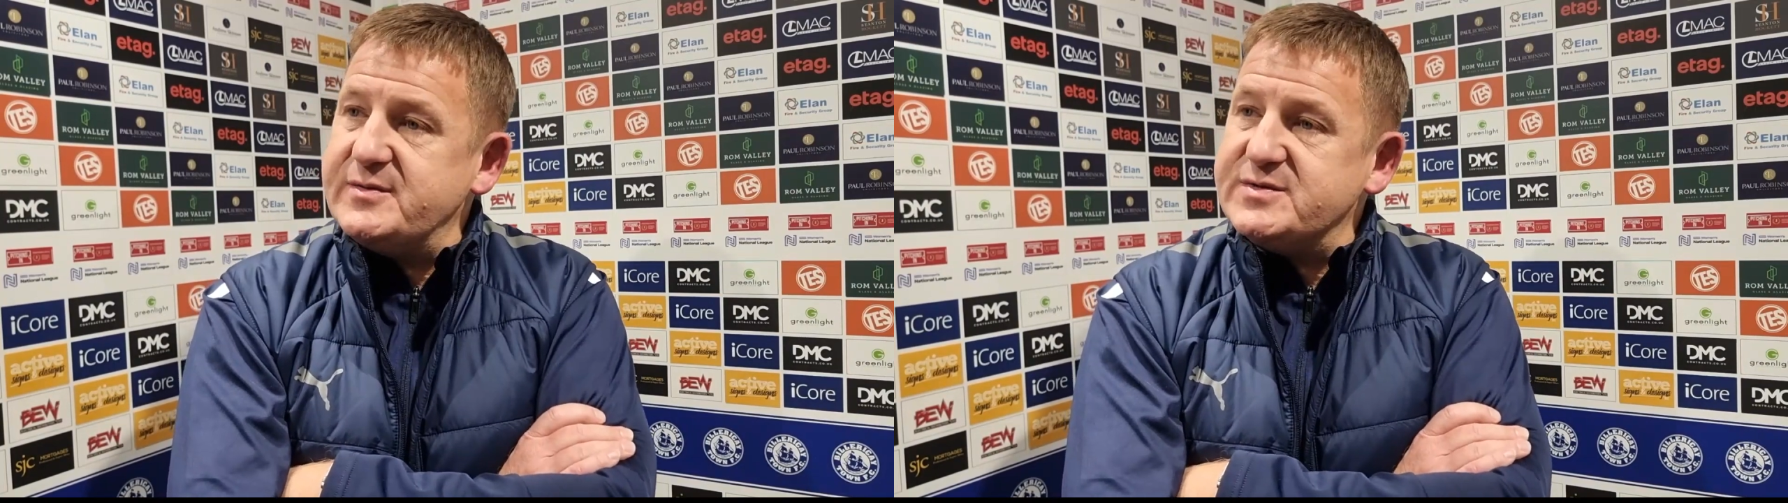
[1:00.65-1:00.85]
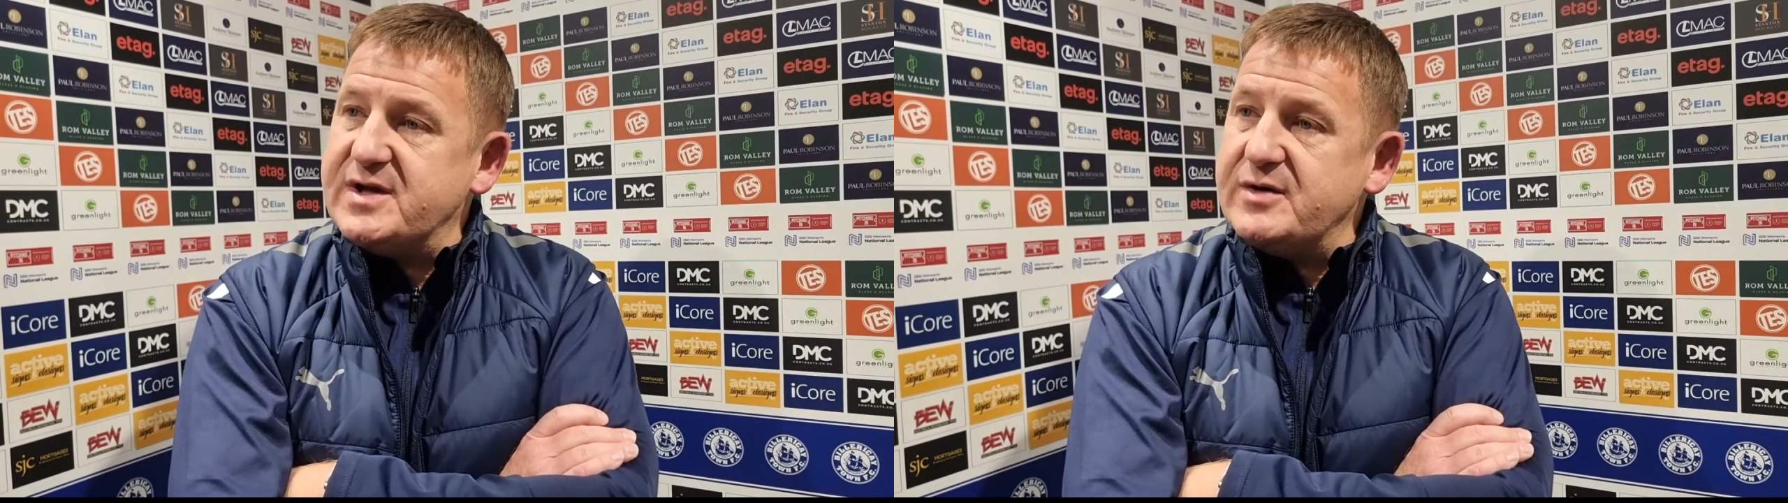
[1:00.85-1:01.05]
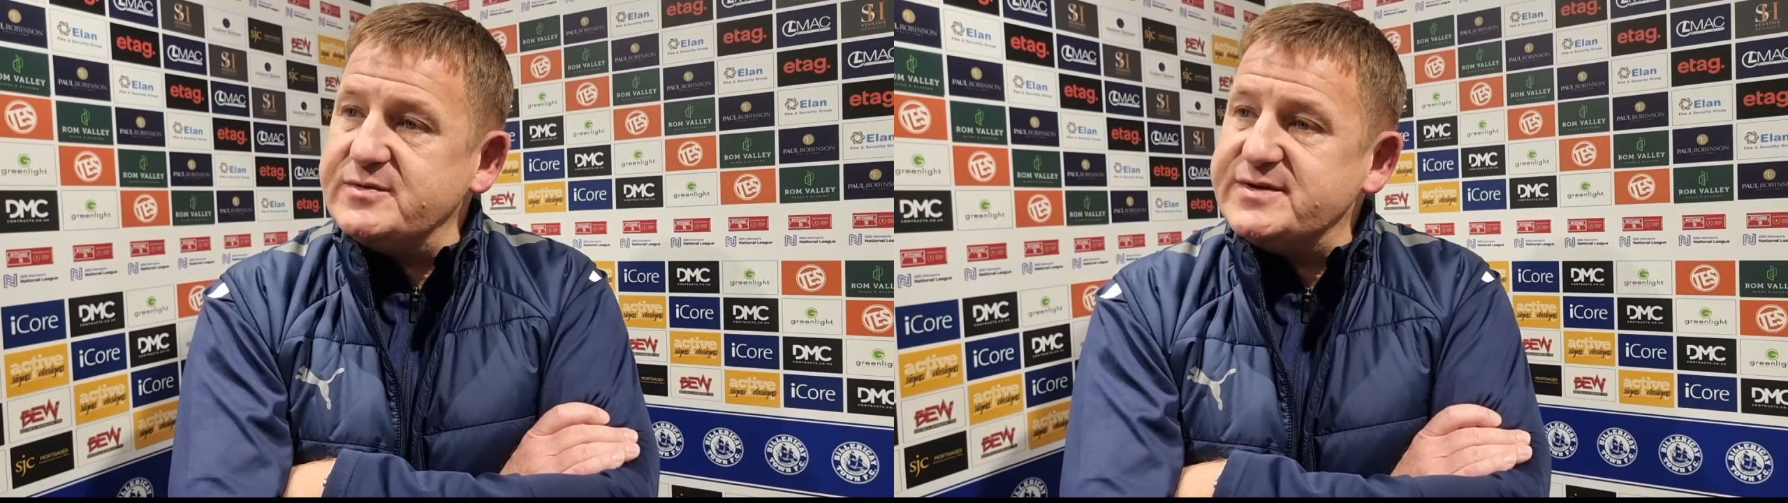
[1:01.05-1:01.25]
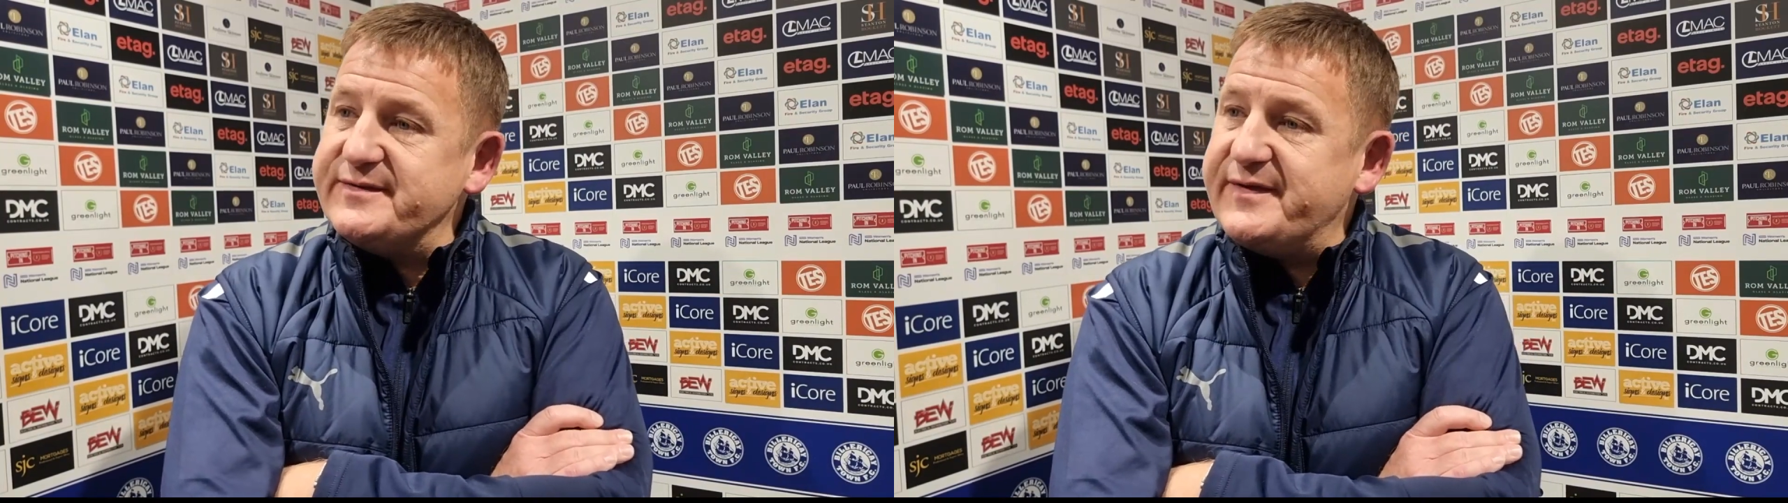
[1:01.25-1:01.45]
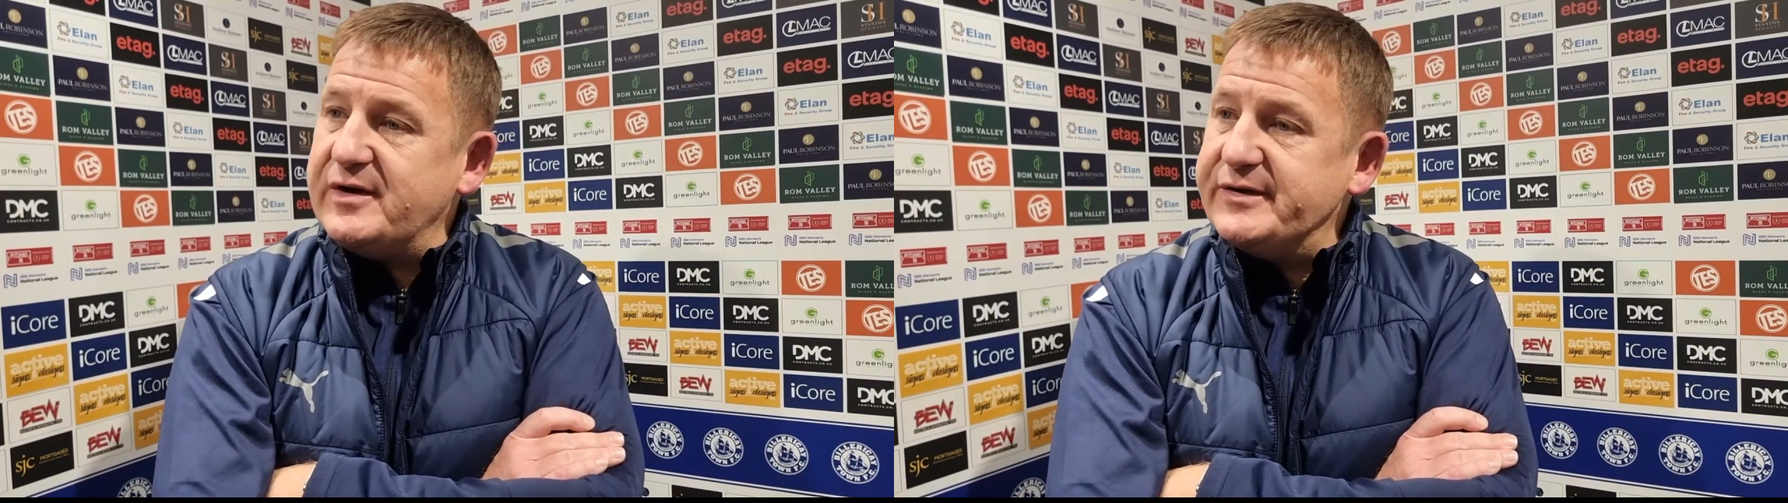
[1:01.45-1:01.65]
There was goals
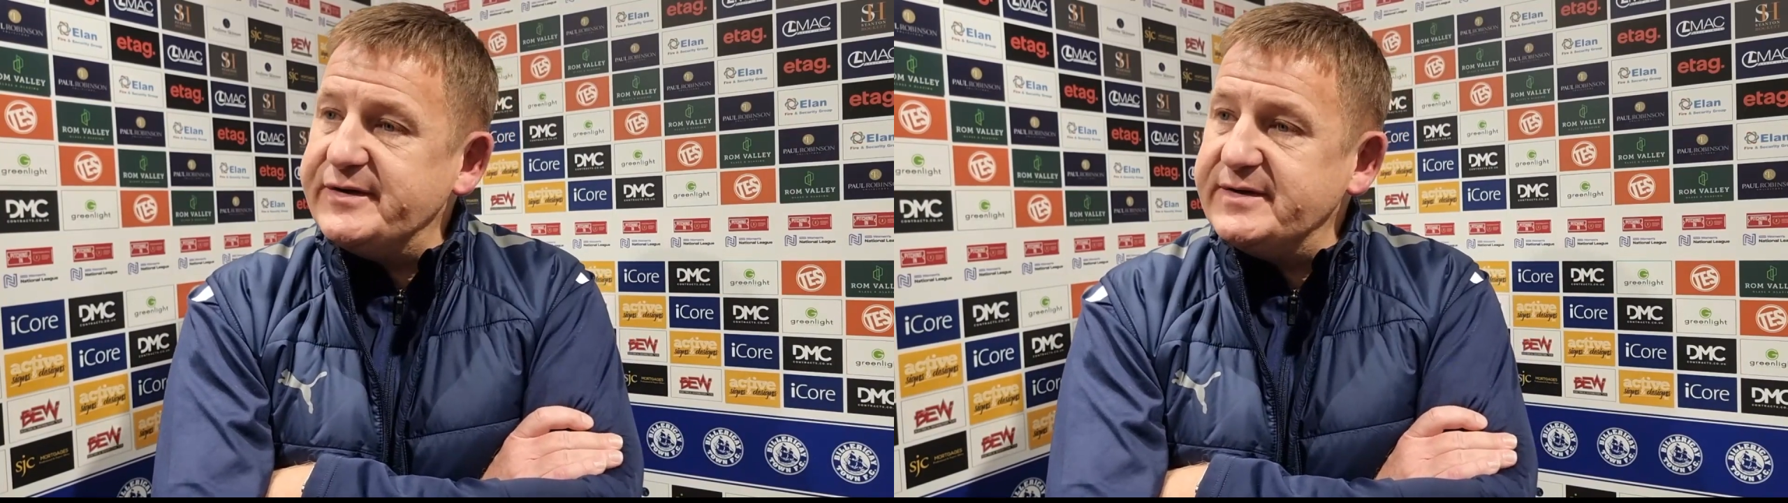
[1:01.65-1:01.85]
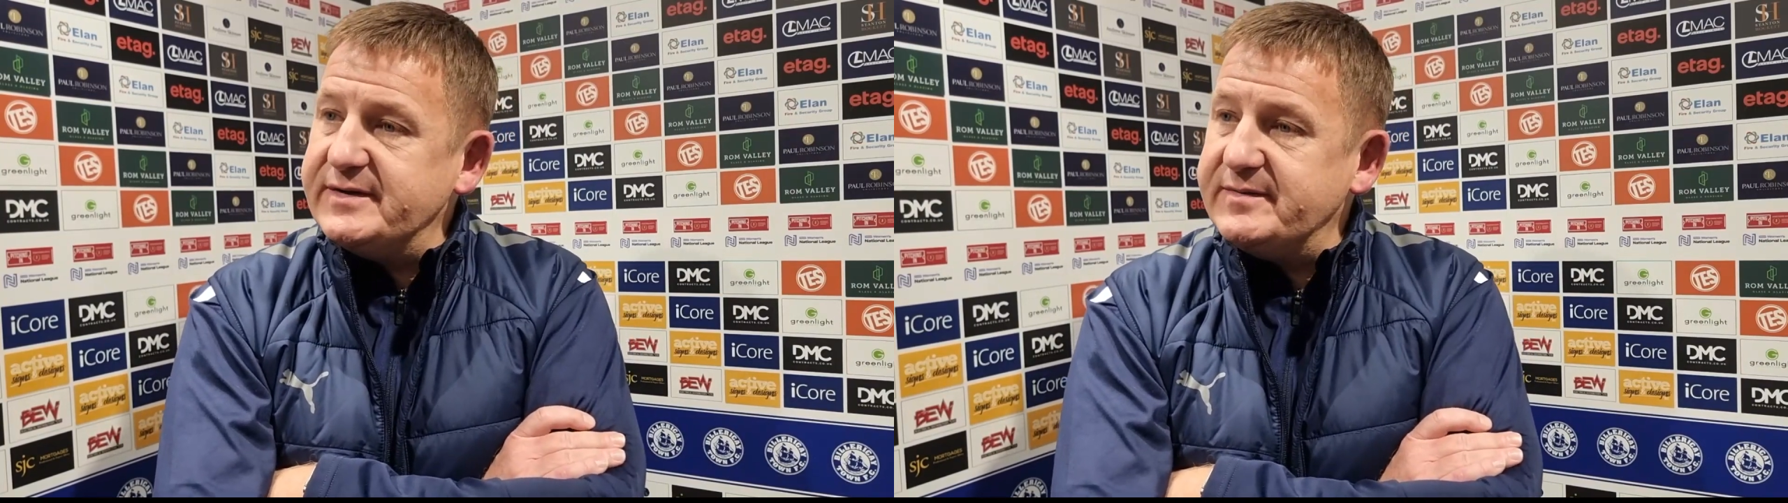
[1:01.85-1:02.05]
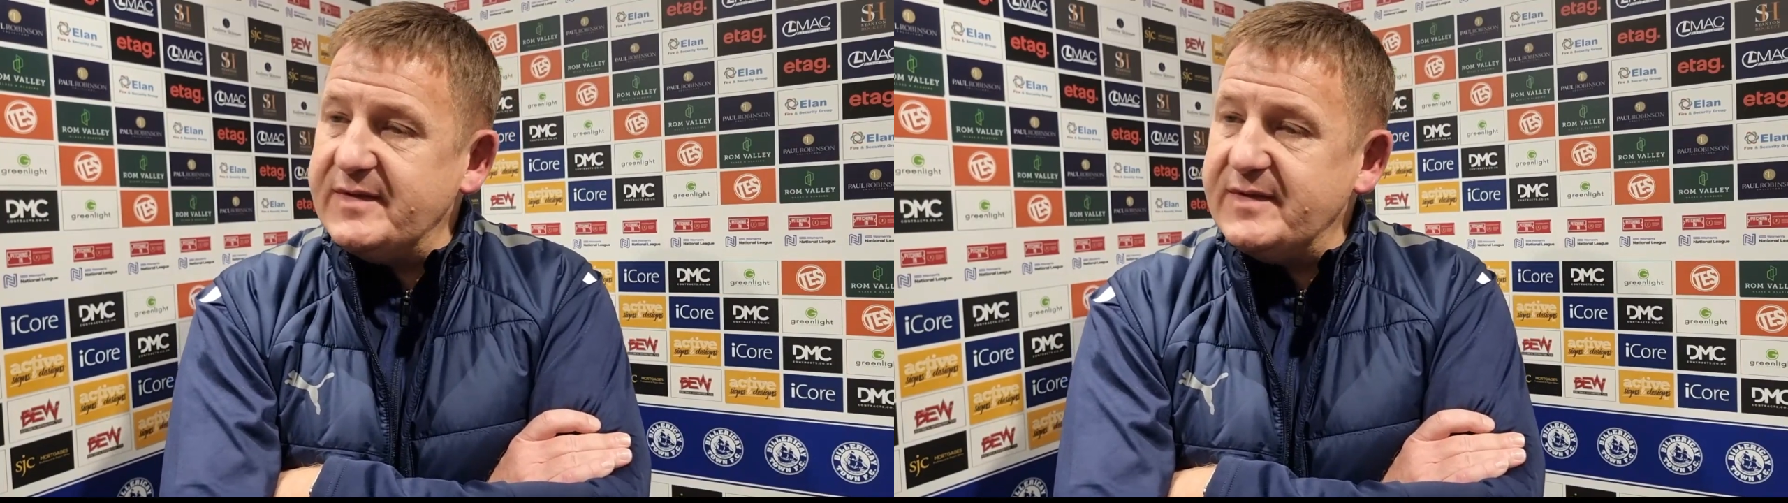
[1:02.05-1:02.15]
that followed, and,